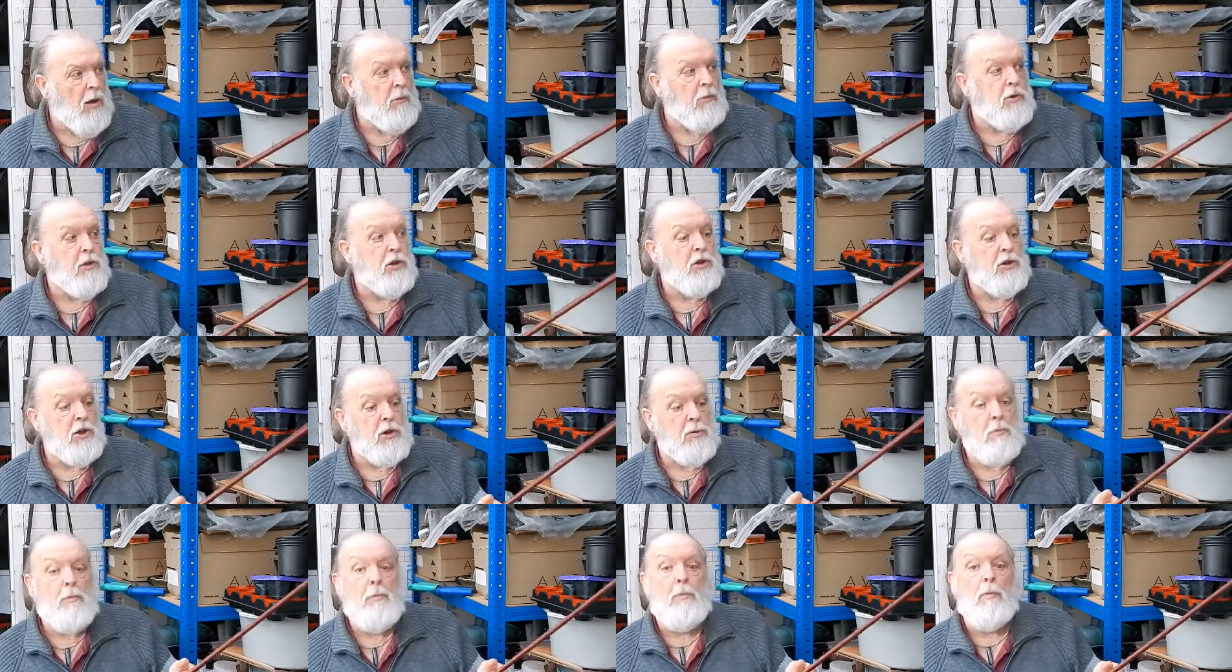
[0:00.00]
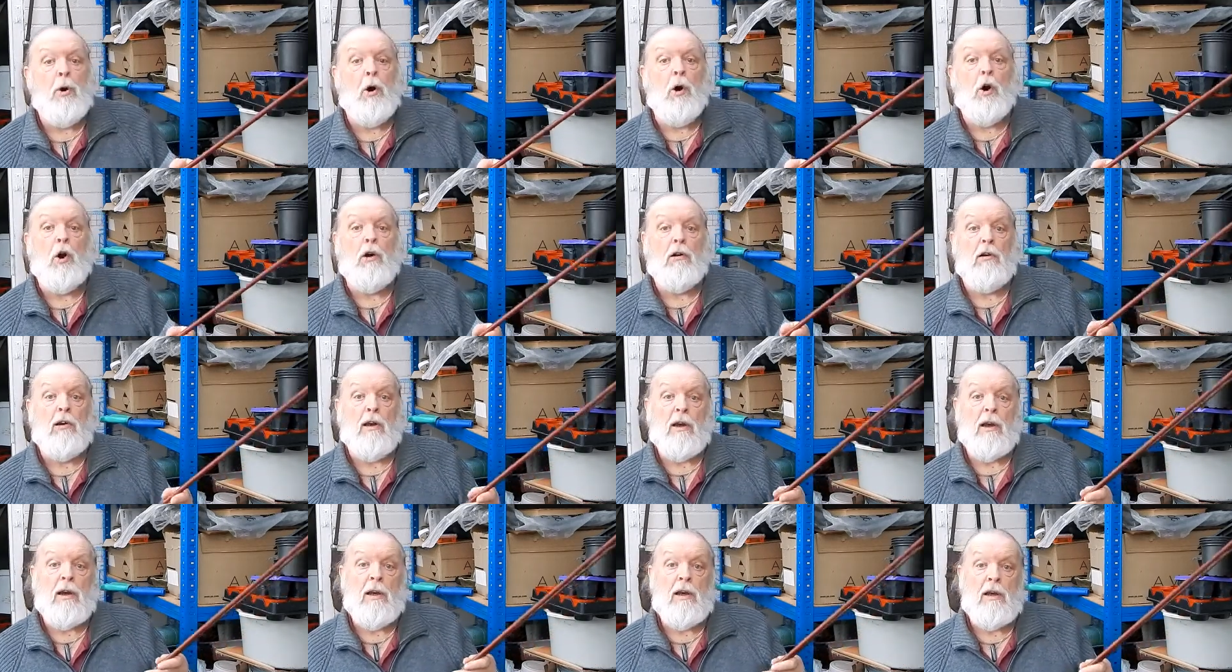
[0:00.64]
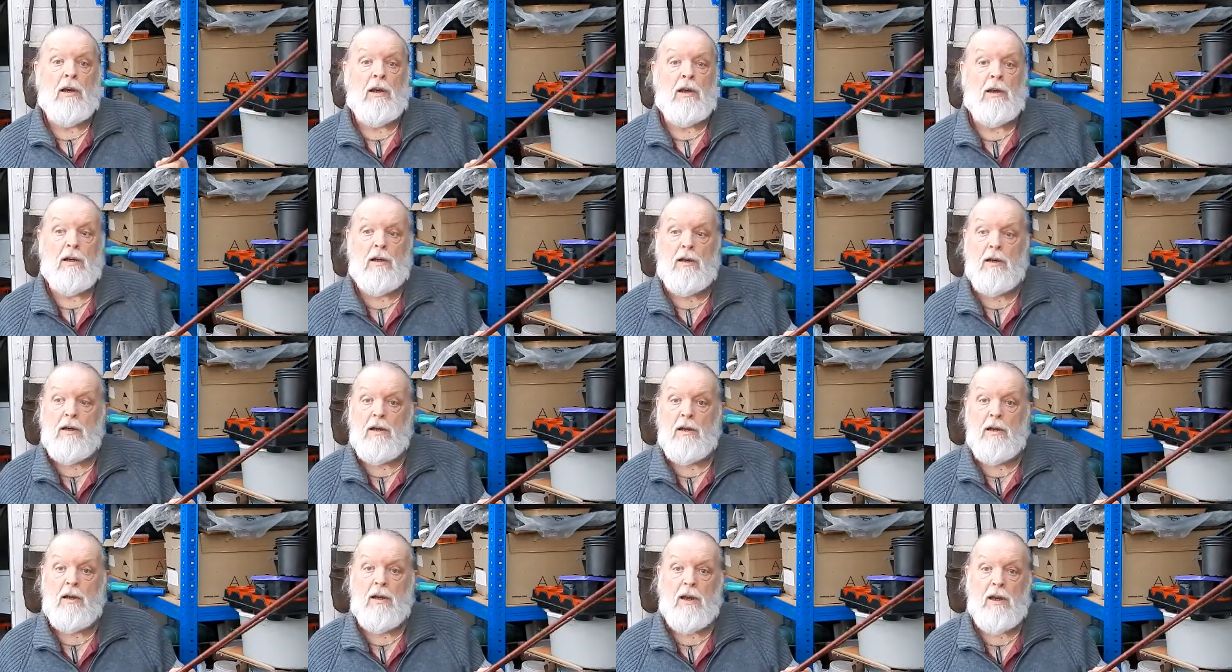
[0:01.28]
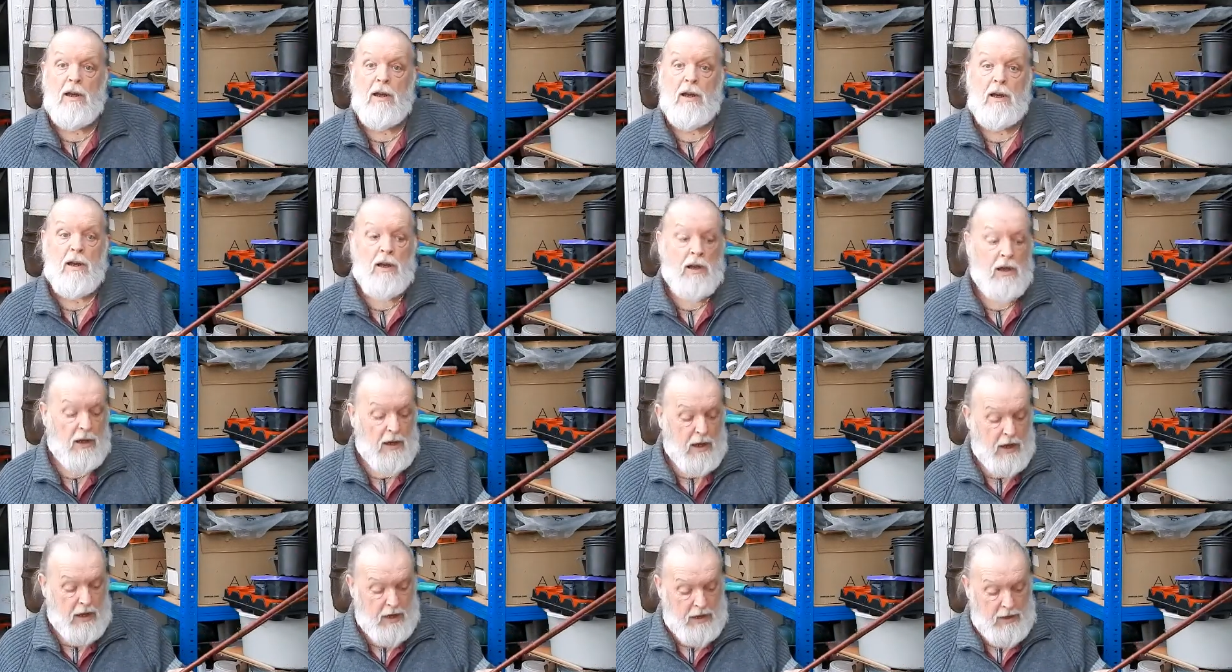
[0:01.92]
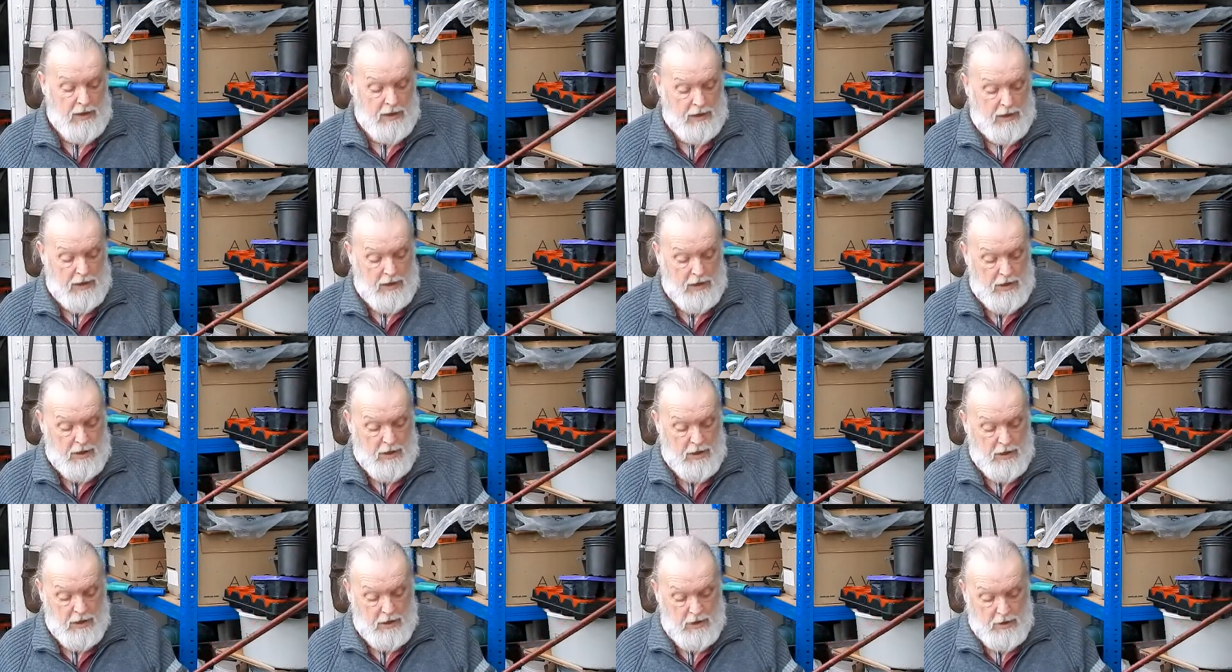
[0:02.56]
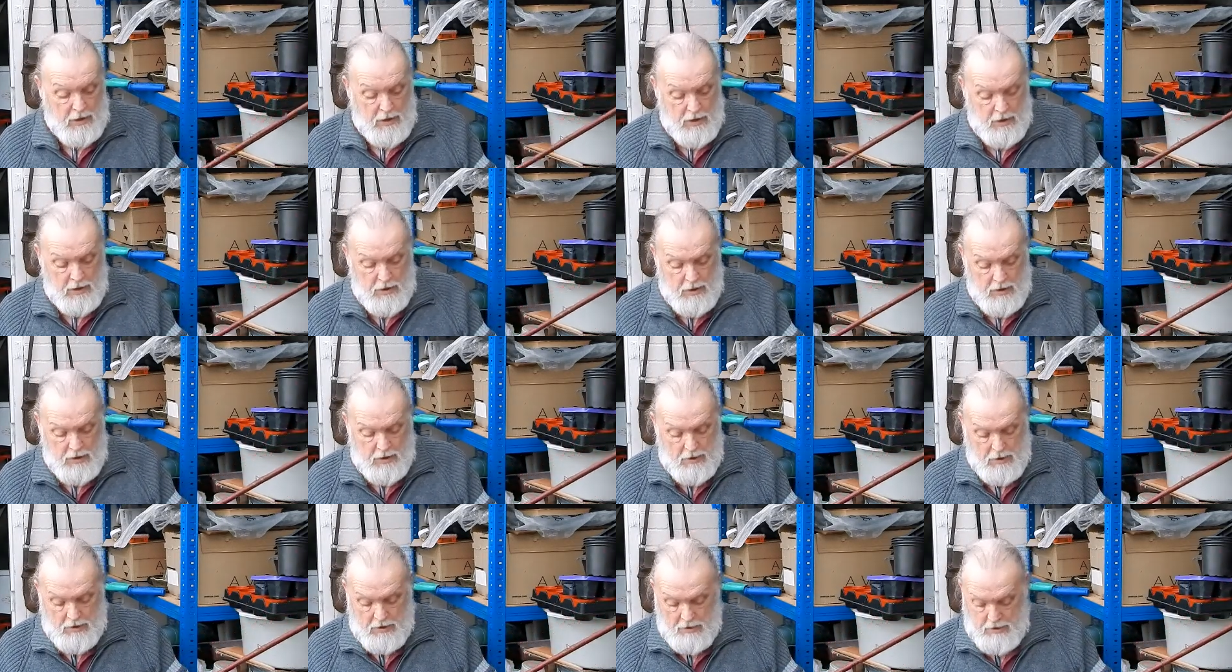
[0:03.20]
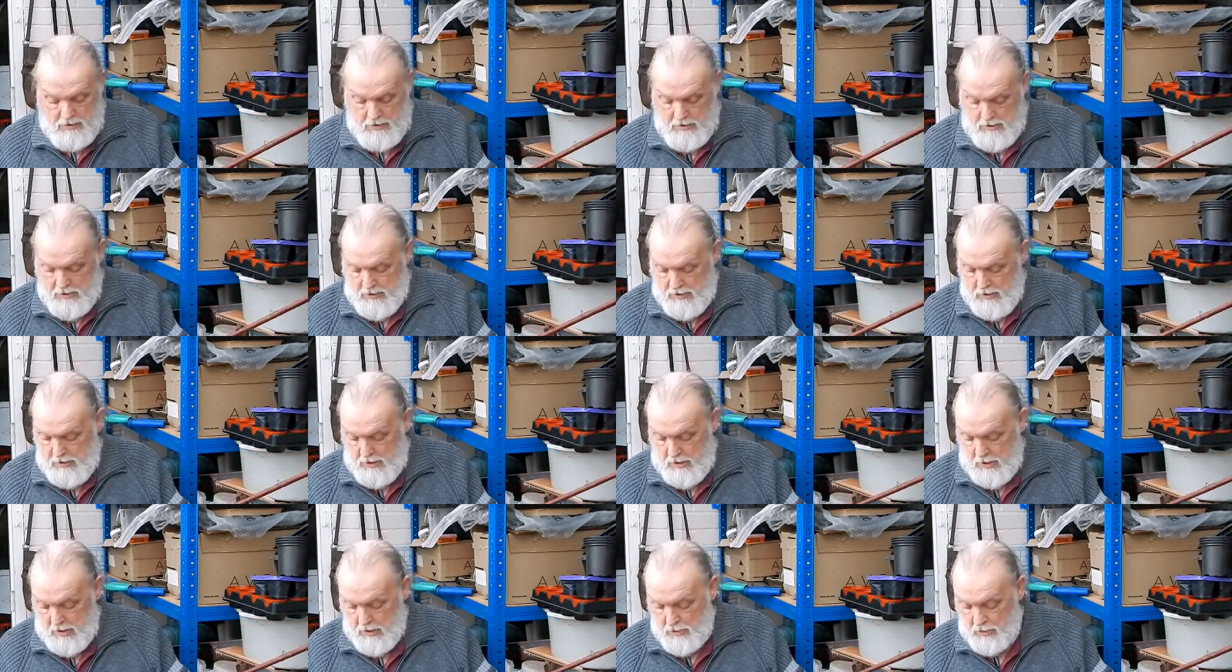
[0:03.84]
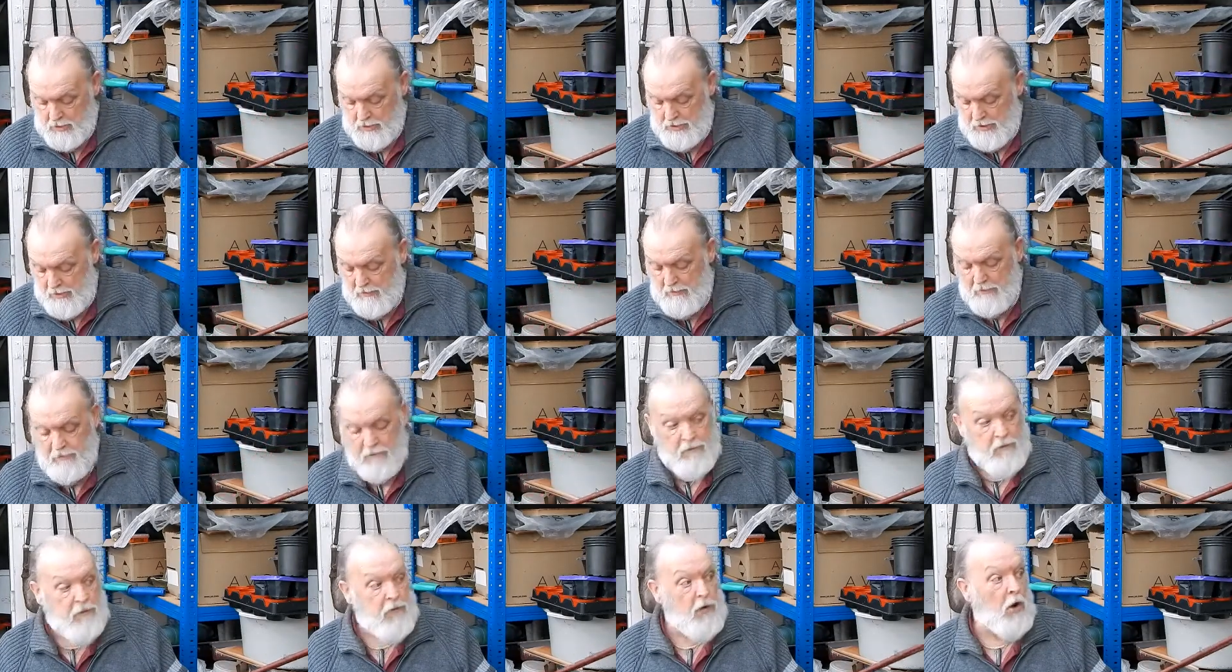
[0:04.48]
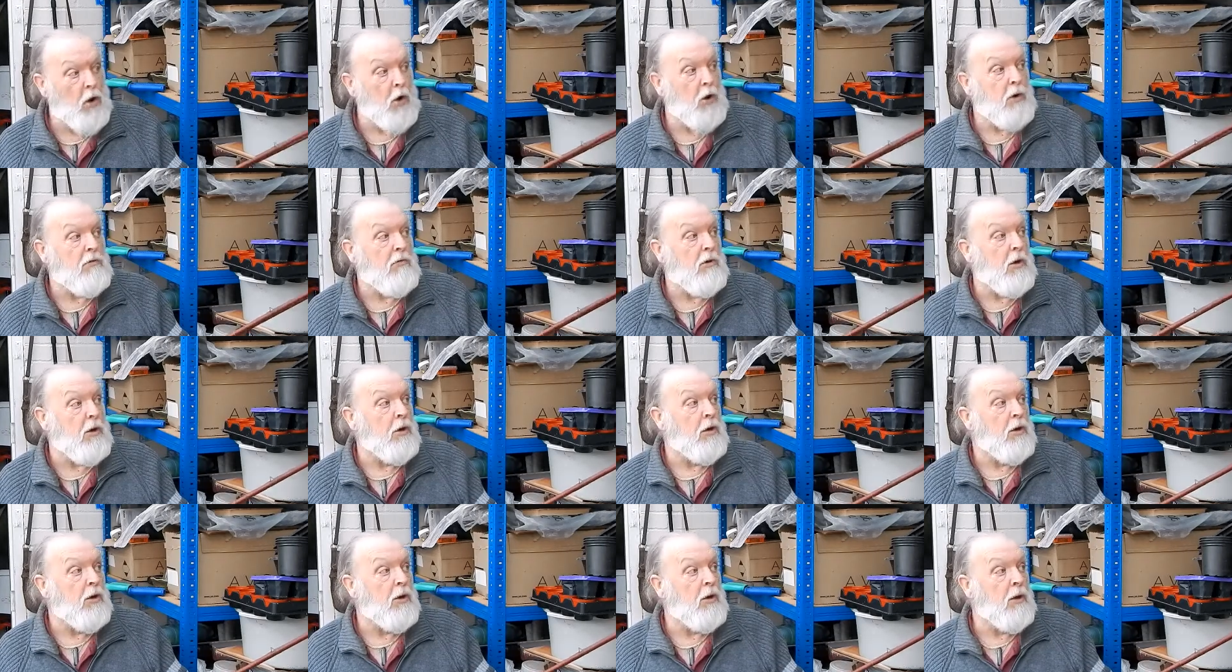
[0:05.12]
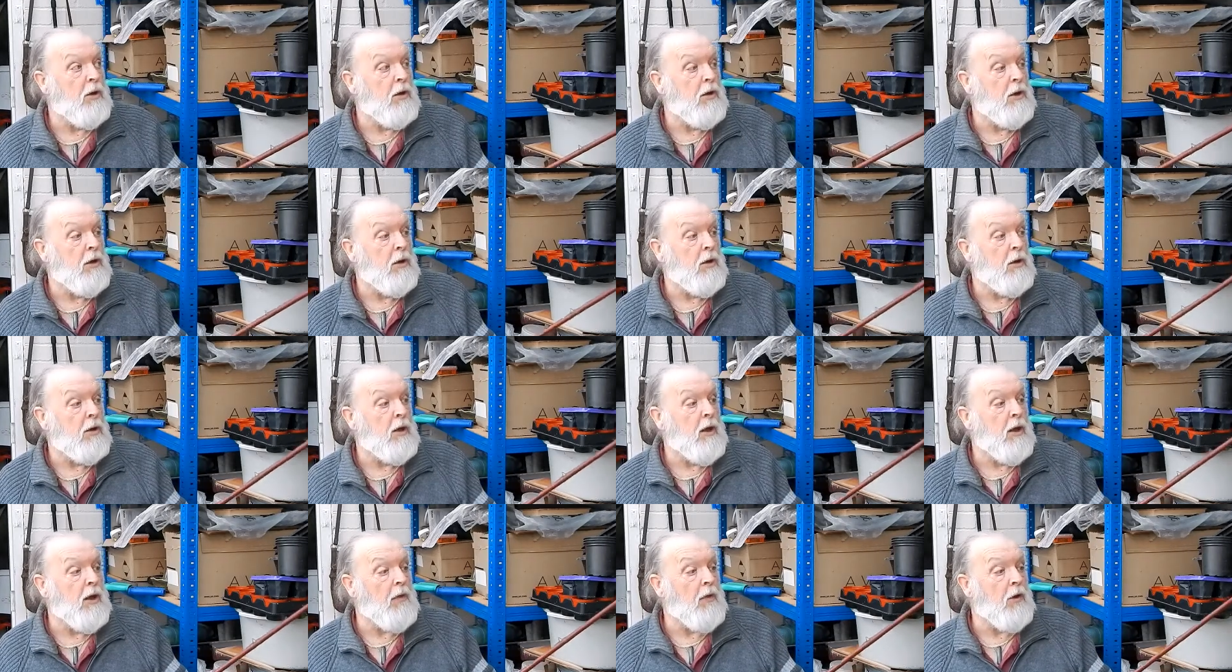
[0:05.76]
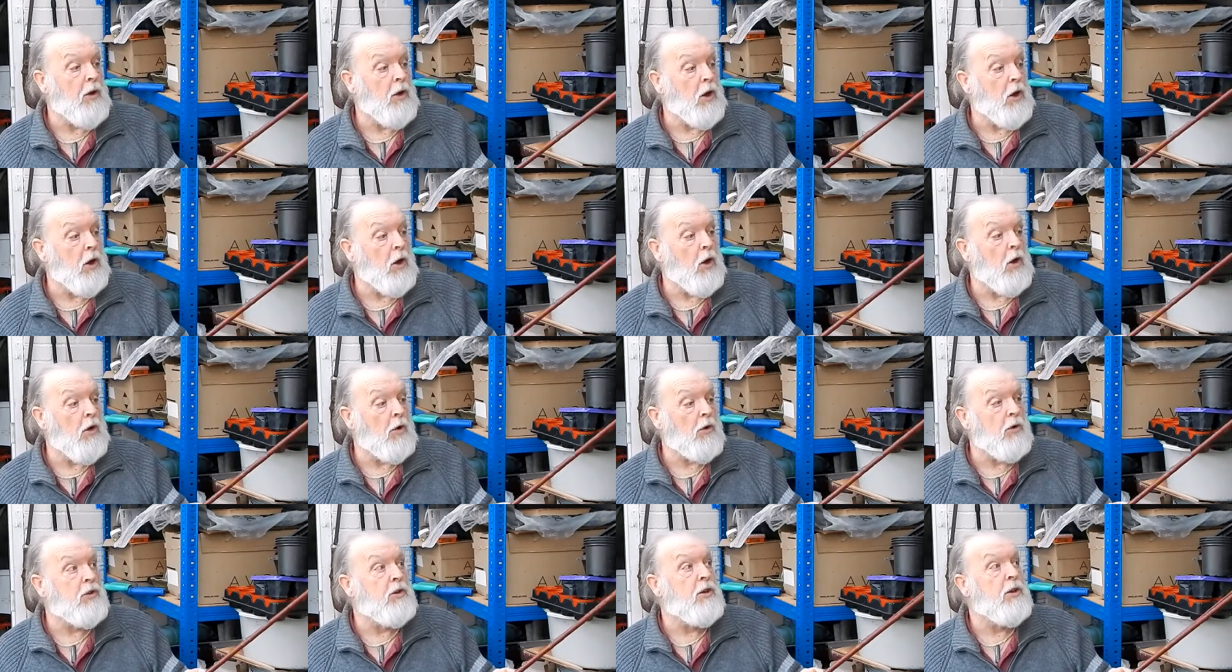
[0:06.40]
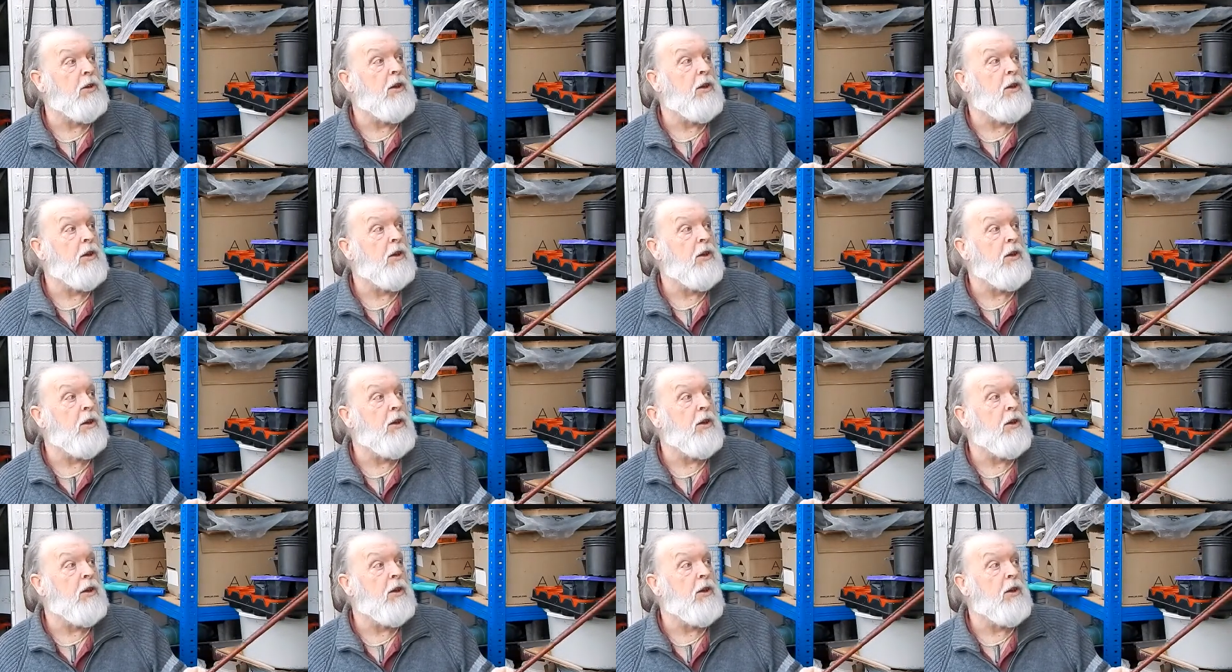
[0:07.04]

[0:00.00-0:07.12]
just admiring a nice little fly rod that I got.